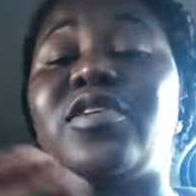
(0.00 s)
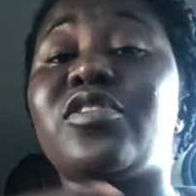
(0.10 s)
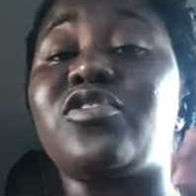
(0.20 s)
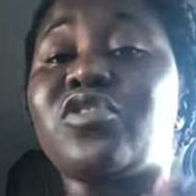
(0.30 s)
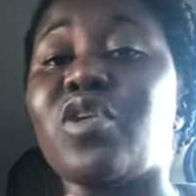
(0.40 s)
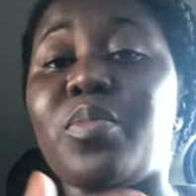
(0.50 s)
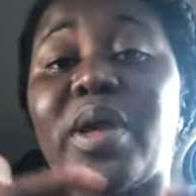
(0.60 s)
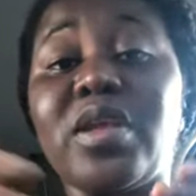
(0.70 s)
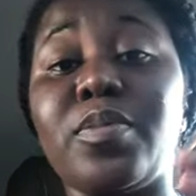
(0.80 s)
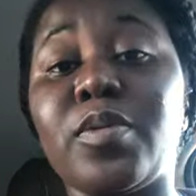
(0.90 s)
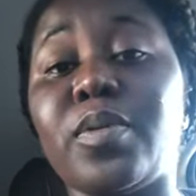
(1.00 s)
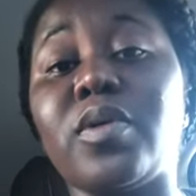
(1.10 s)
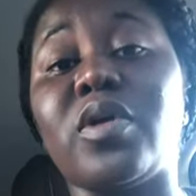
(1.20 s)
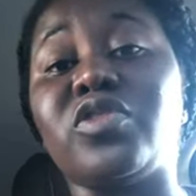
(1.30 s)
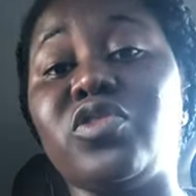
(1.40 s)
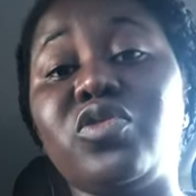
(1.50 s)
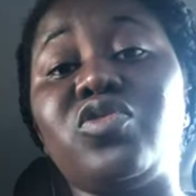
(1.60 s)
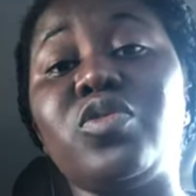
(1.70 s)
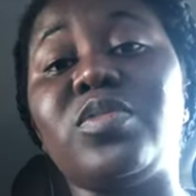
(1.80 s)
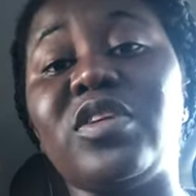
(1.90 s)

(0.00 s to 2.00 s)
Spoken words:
There's so many people on YouTube